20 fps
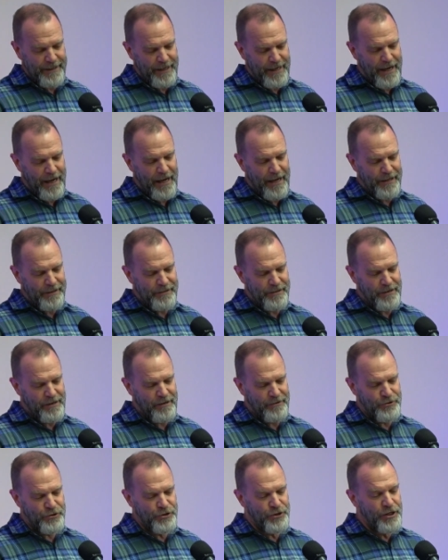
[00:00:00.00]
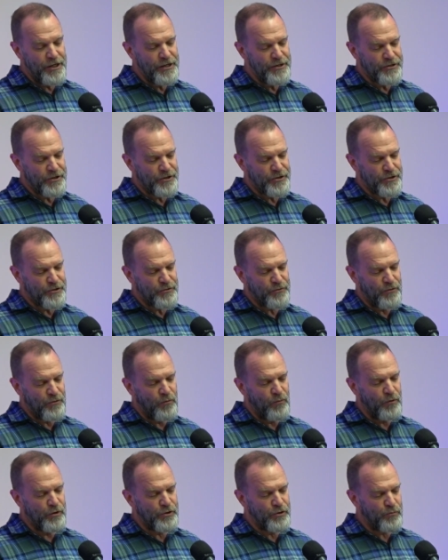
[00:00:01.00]
And uh, Jesus
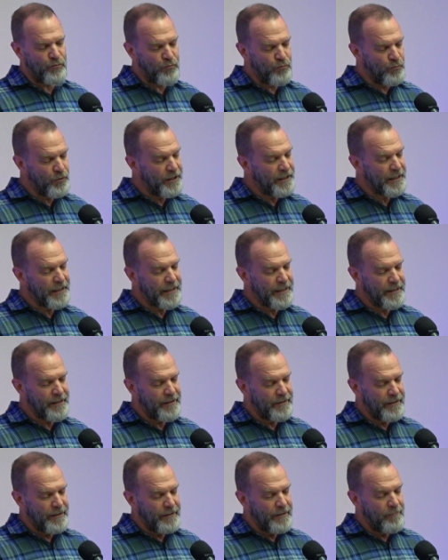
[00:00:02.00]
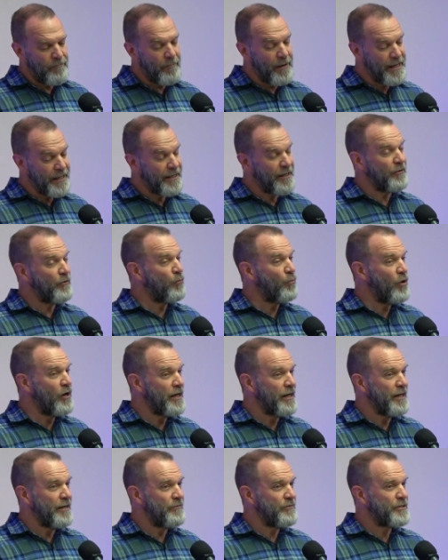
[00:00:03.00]
was really making
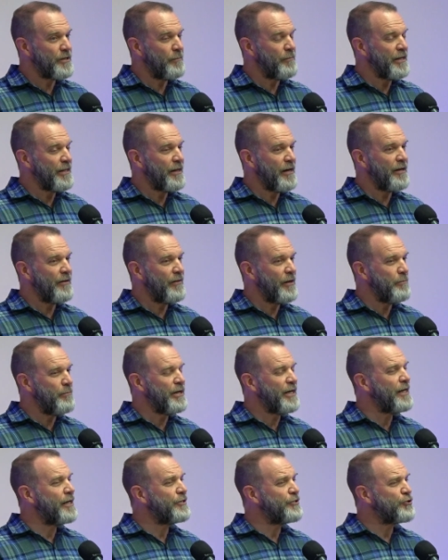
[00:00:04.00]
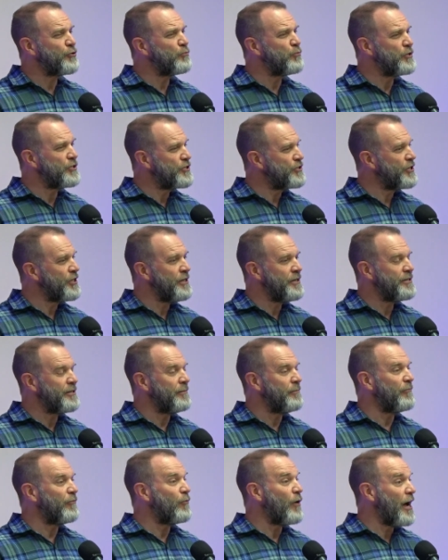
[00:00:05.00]
waves. I mean, they, they began to resent
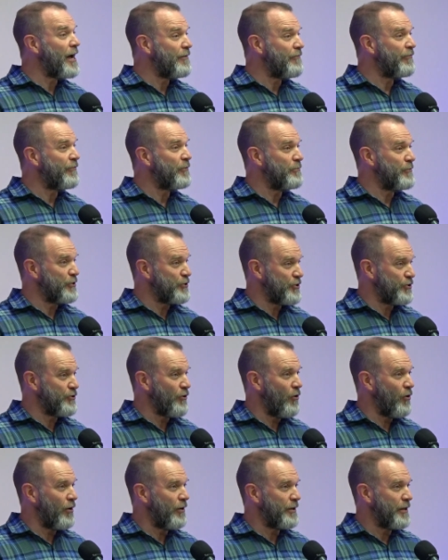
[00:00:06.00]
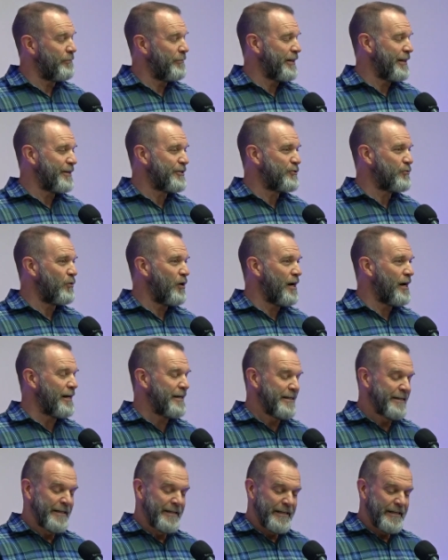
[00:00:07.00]
him right from the start. I mean, that's
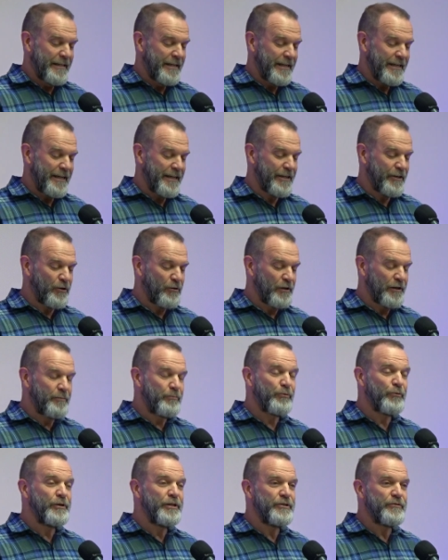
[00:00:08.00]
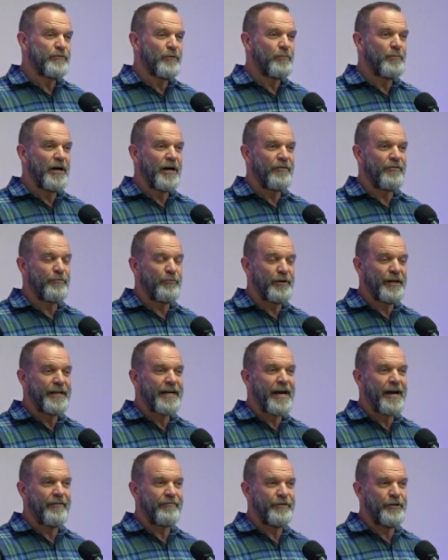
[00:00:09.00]
why he could only preach for about three and
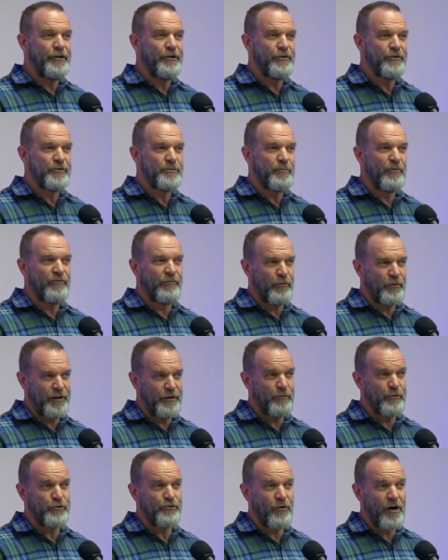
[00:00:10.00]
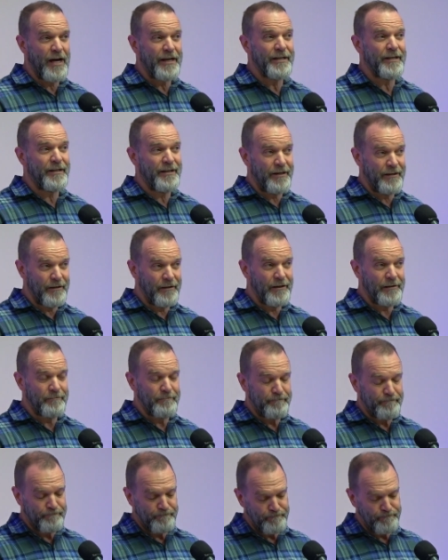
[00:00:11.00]
a half years before they were trying to kill him.